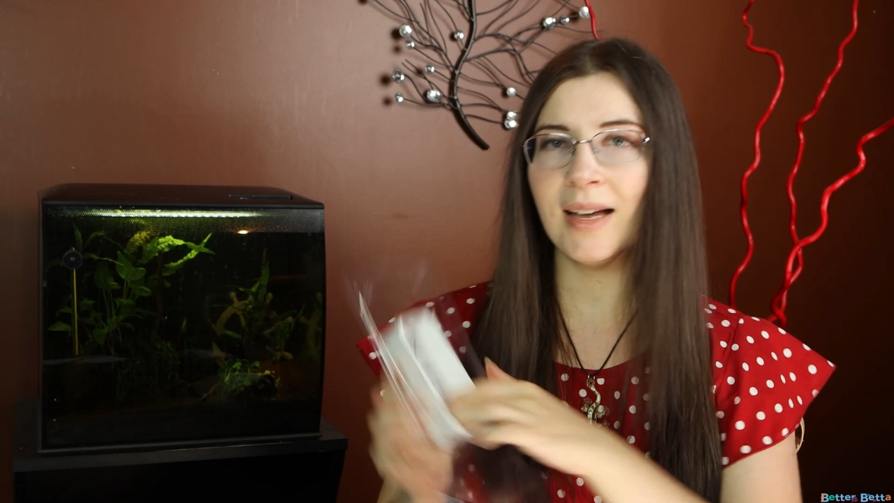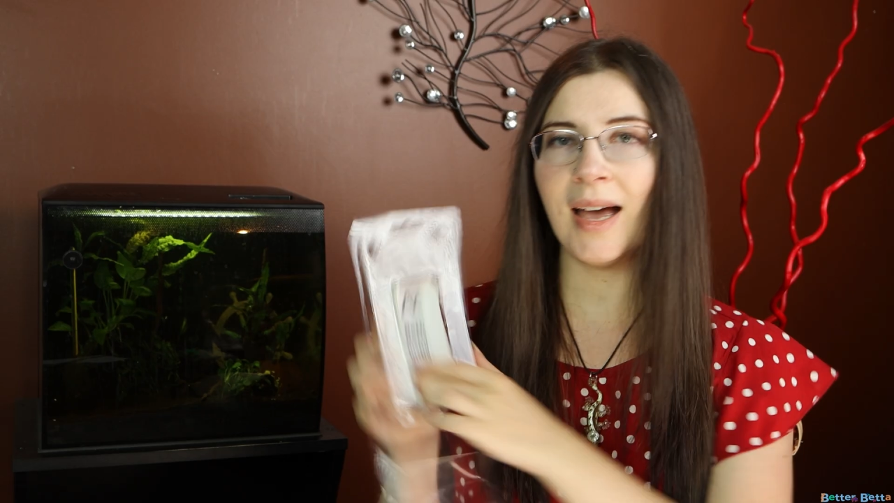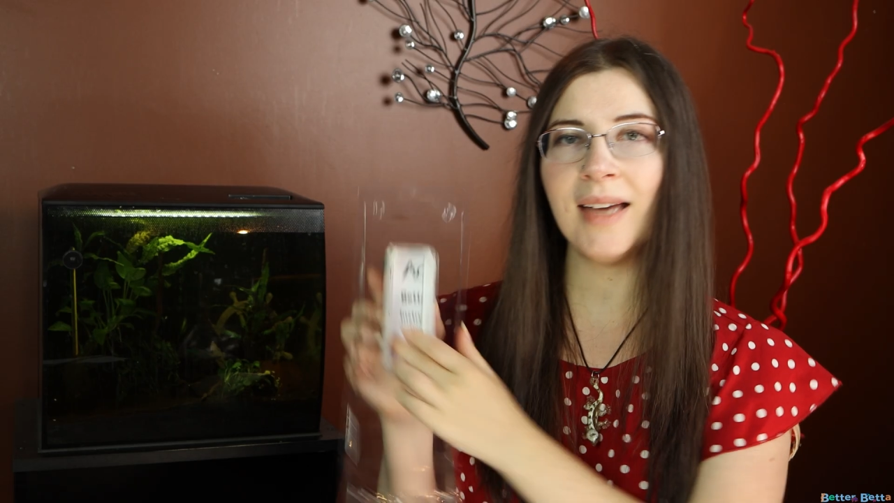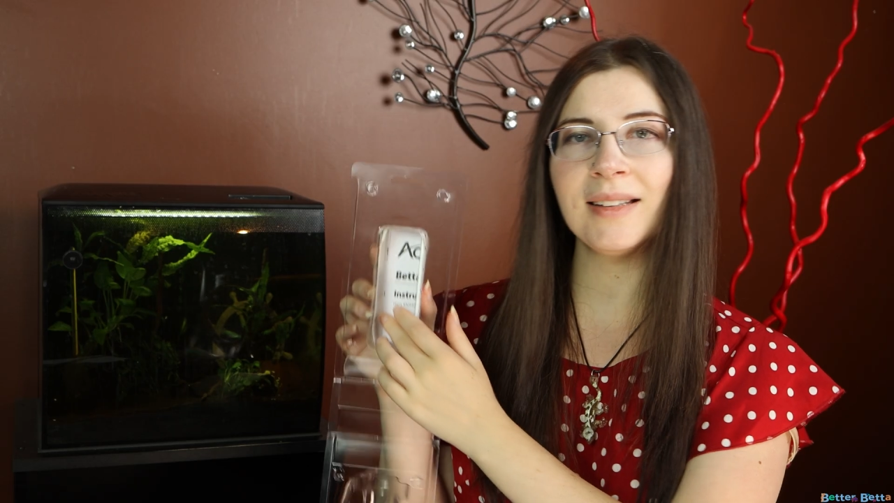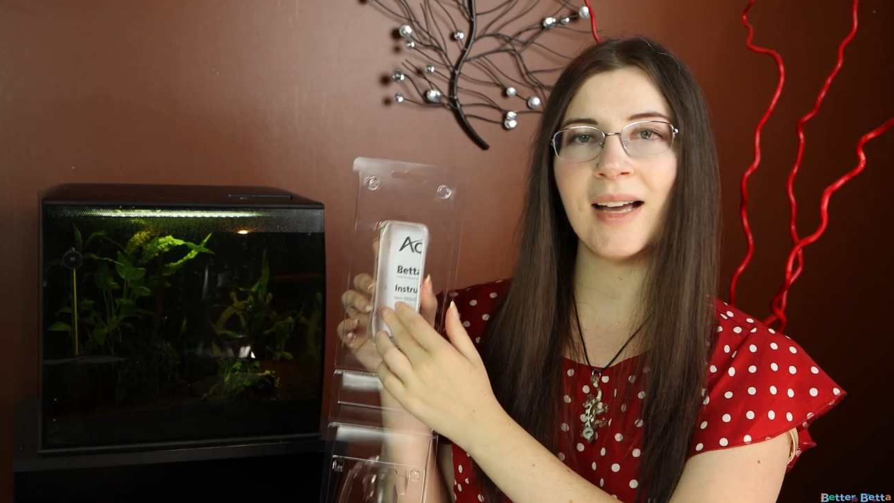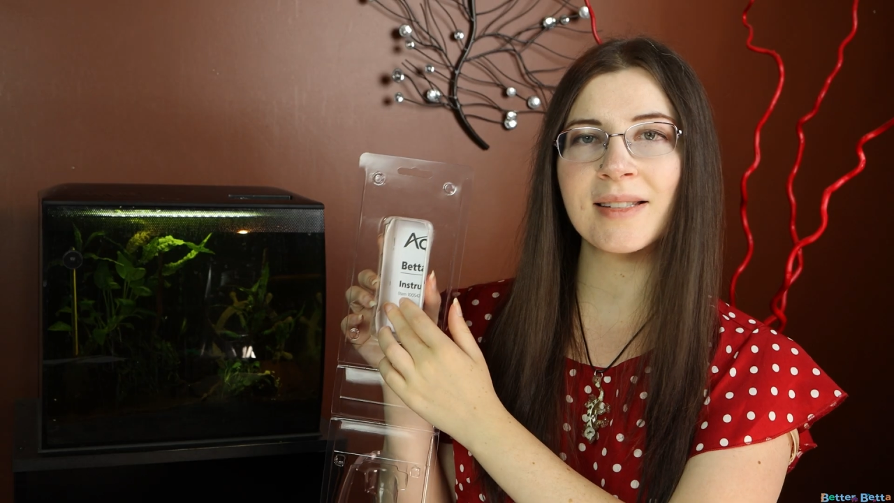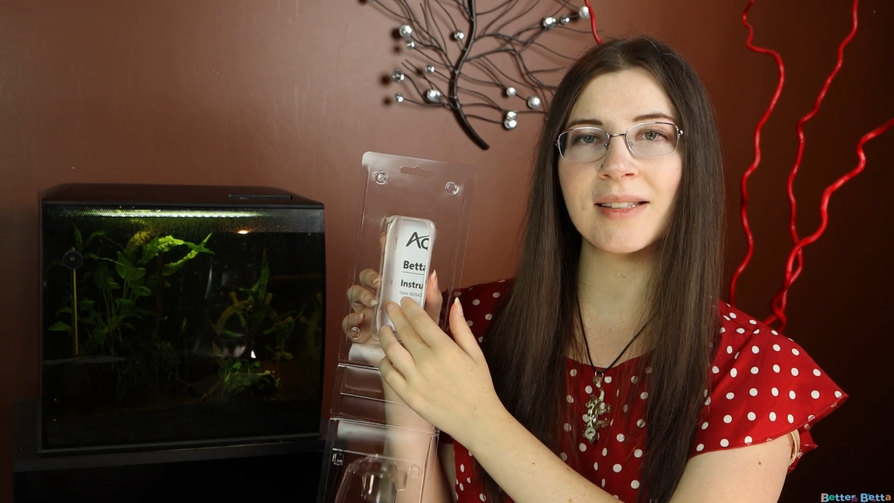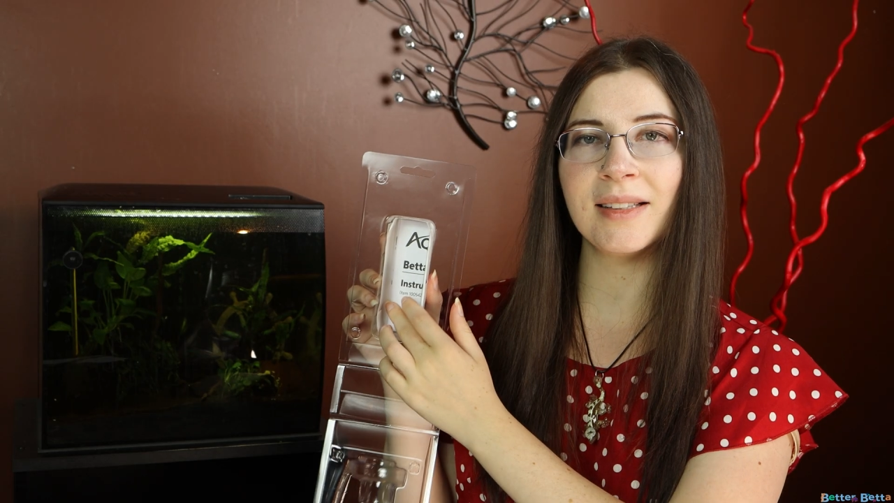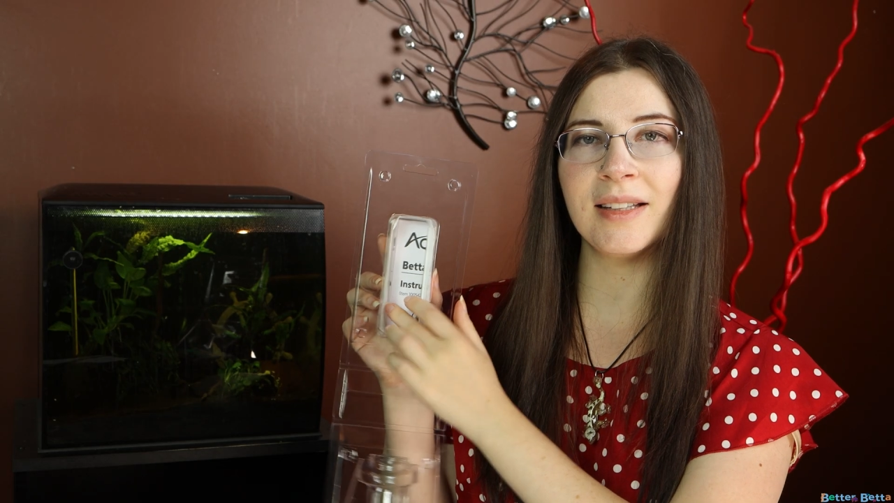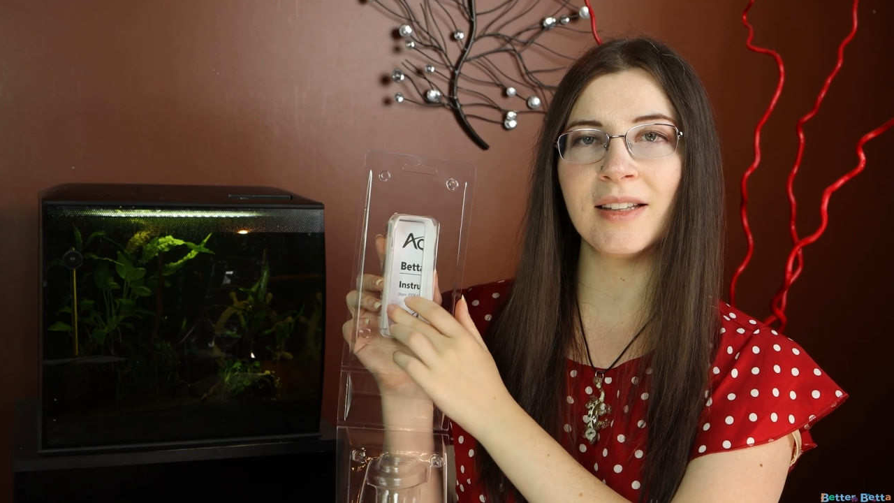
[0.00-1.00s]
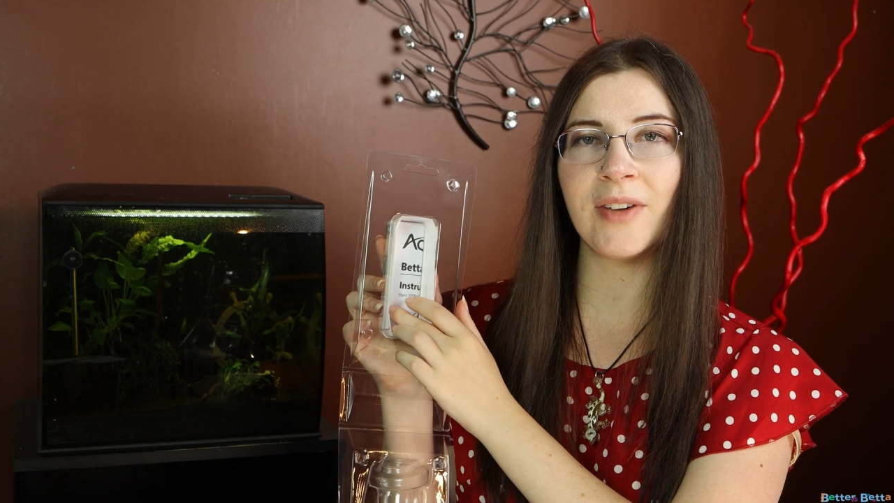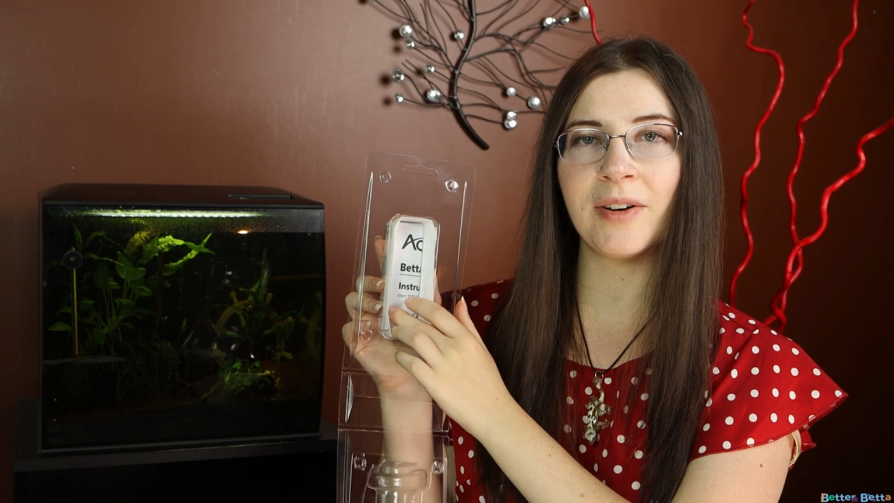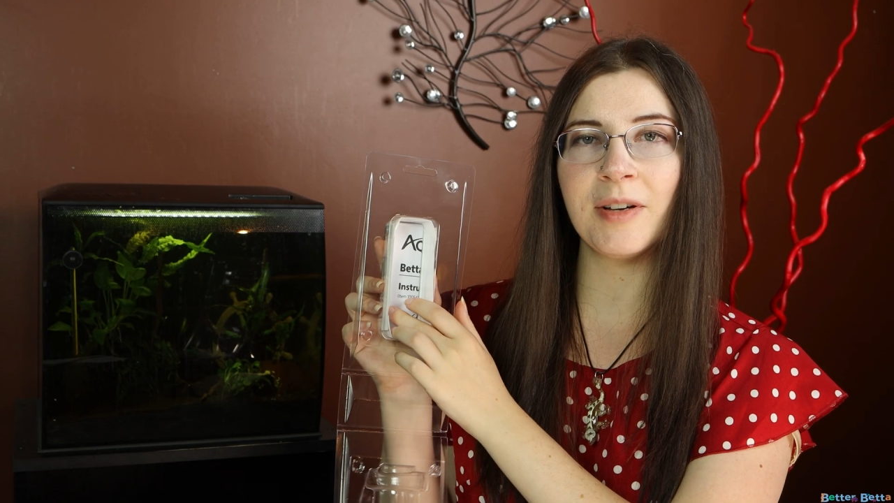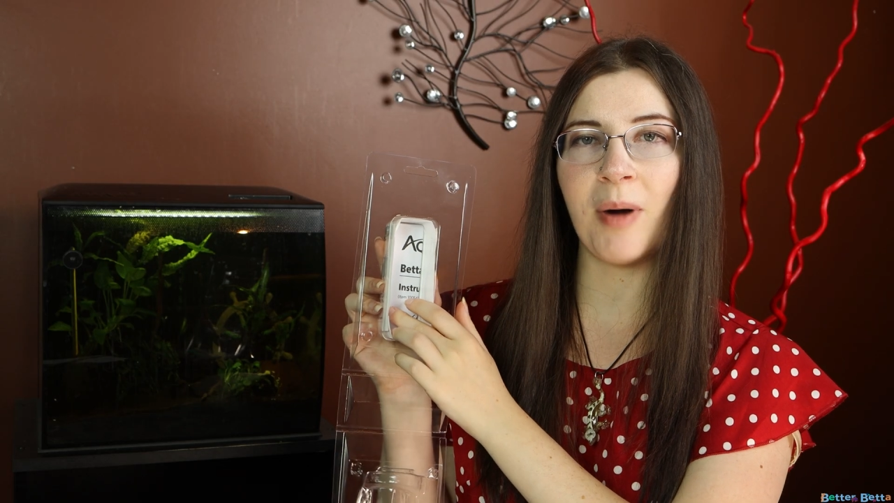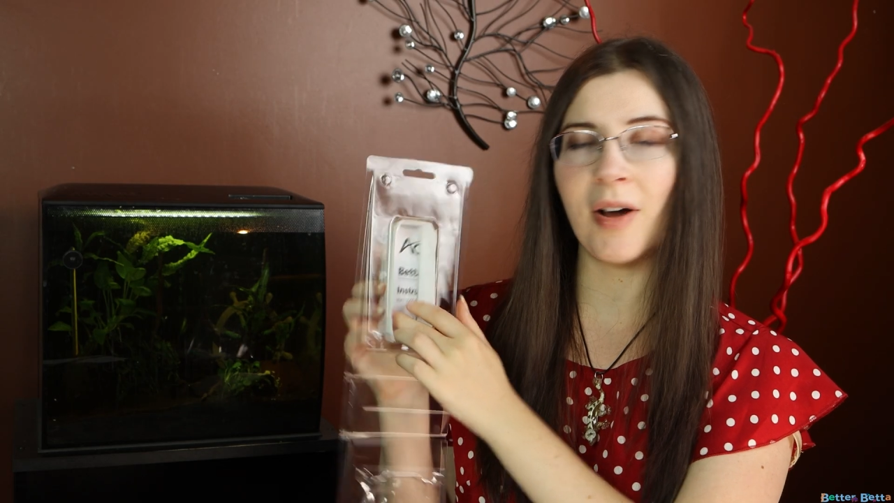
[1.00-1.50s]
And lastly, in the
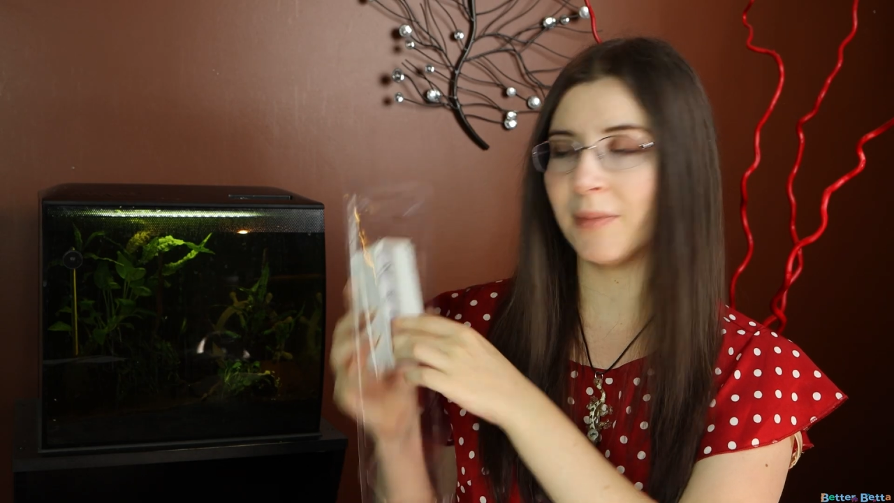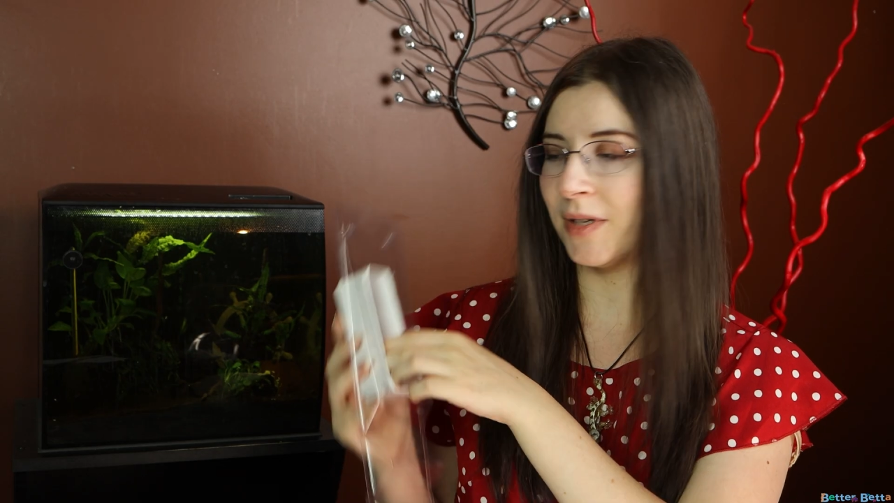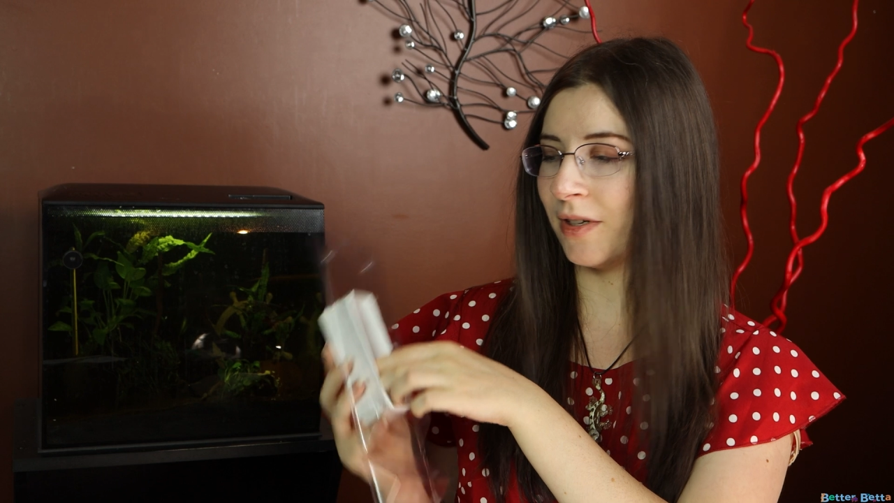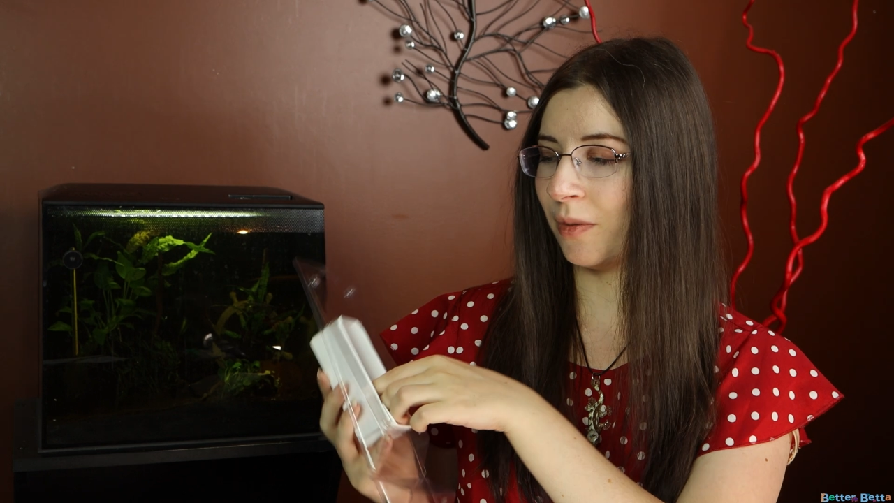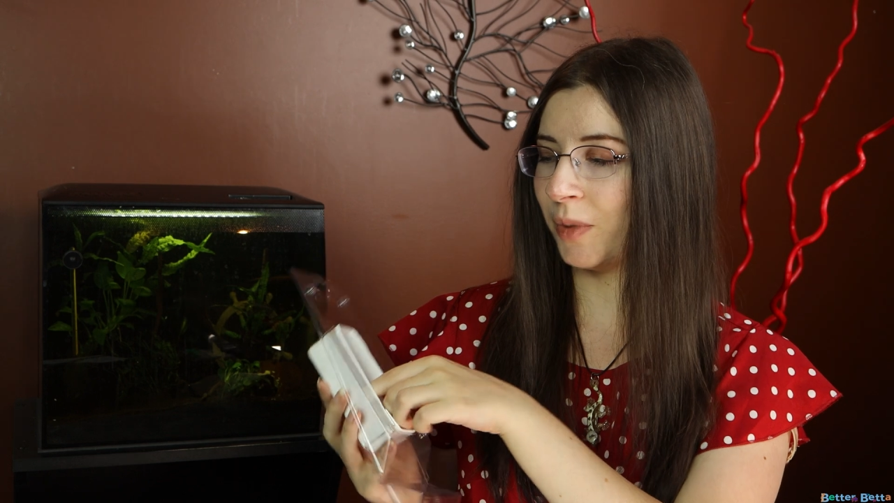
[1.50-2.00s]
very bottom here,